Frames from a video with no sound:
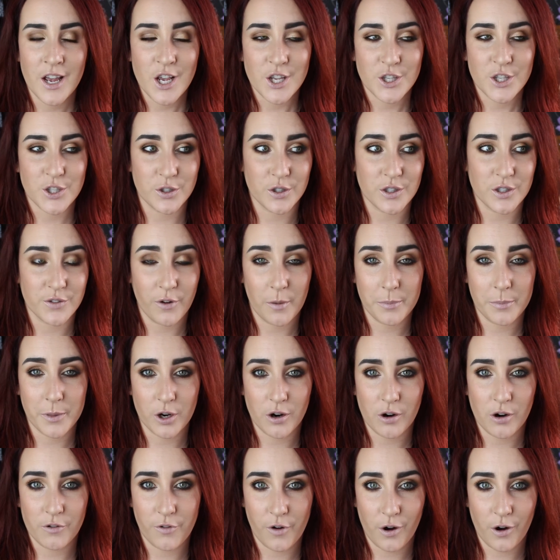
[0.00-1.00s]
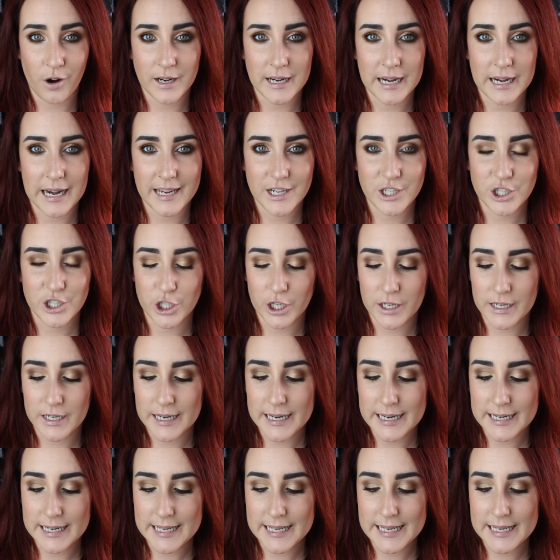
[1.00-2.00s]
So it's from their fall collection.
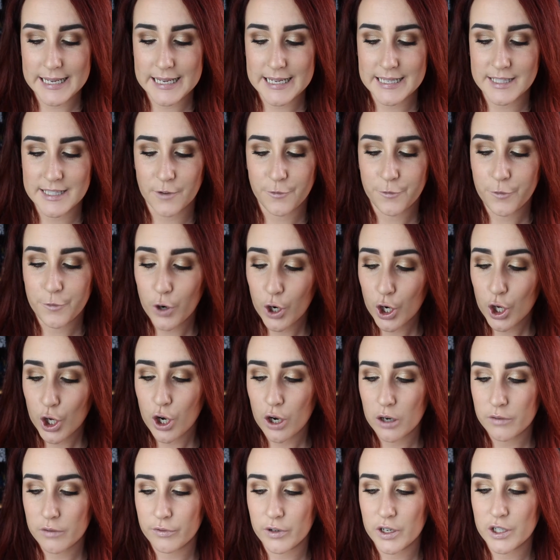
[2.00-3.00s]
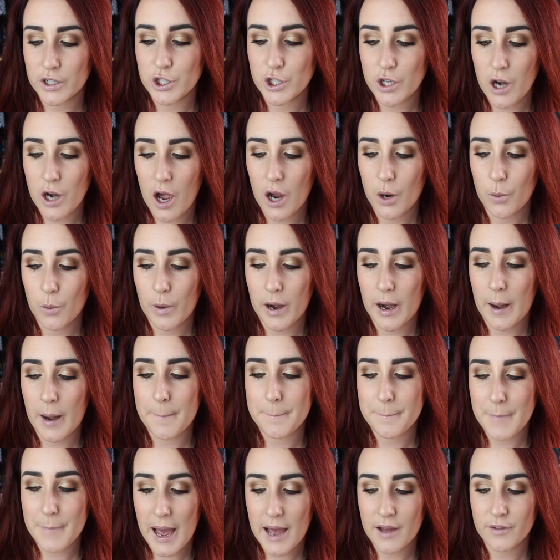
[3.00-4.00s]
It is a full coverage, long-wear,
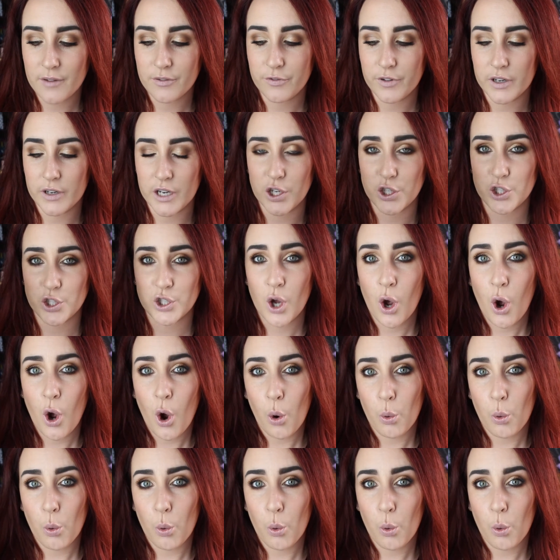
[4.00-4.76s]
matte finish,